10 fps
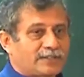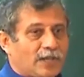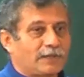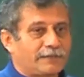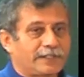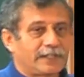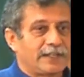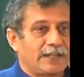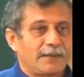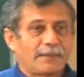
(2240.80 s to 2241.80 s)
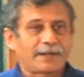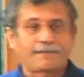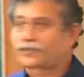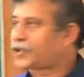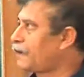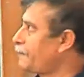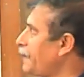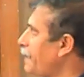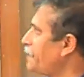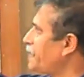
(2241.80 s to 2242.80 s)
solve it? But if you solve
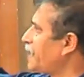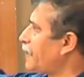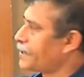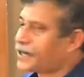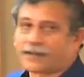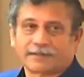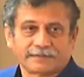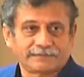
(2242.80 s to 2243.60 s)
it, everything can be done.